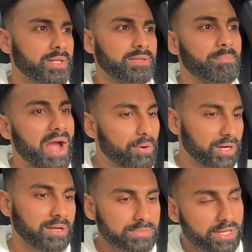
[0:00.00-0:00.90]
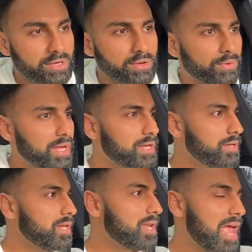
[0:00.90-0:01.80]
The power comes on quick.
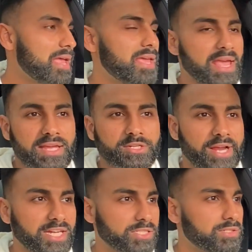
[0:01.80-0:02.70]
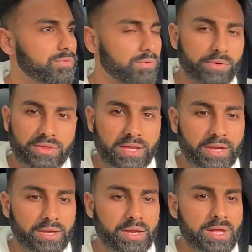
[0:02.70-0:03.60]
You can't get traction until fourth
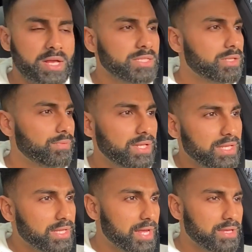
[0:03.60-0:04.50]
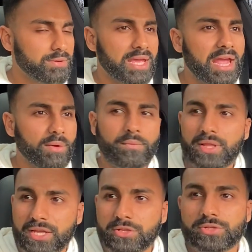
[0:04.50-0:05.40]
gear. So really, like, you can't
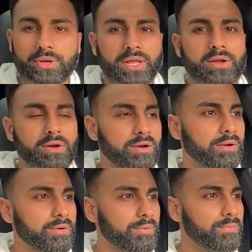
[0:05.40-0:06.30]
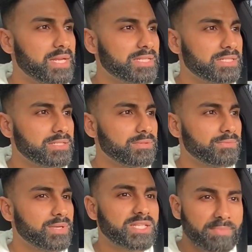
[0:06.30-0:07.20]
really enjoy the car what it's
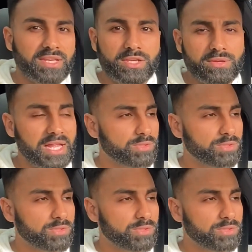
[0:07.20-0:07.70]
meant to do.